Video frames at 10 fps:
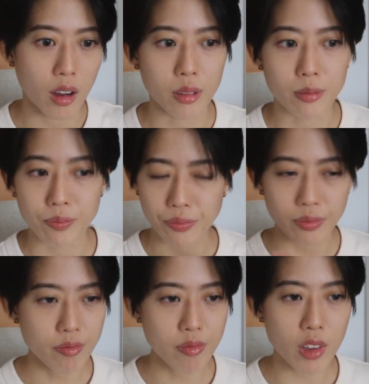
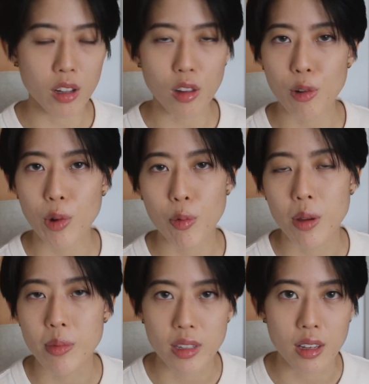a lot of what
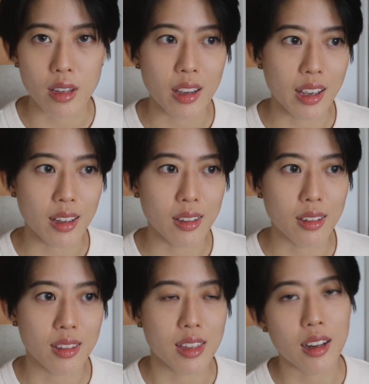we're missing
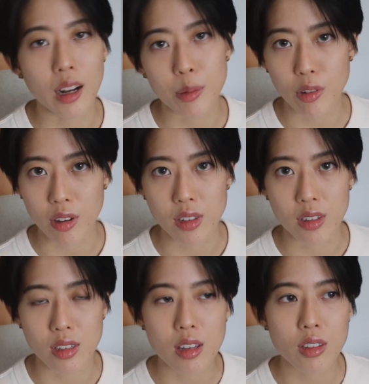in the climate
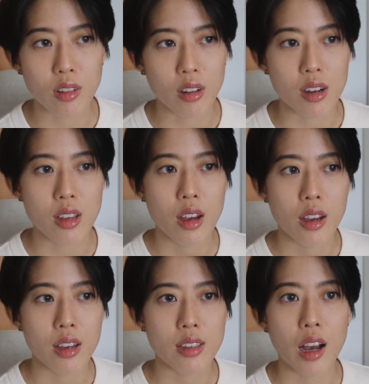crisis discourse
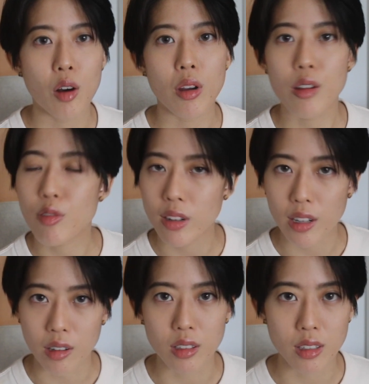is how
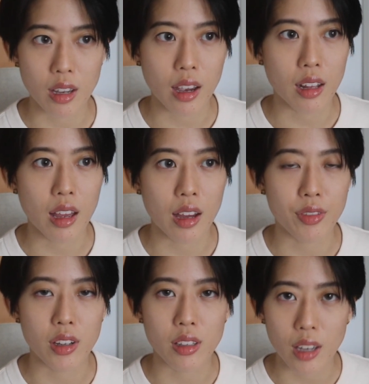everyone else can
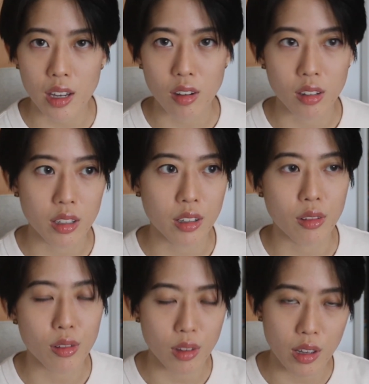have a take on
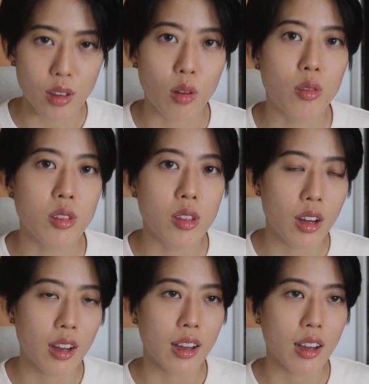it in your own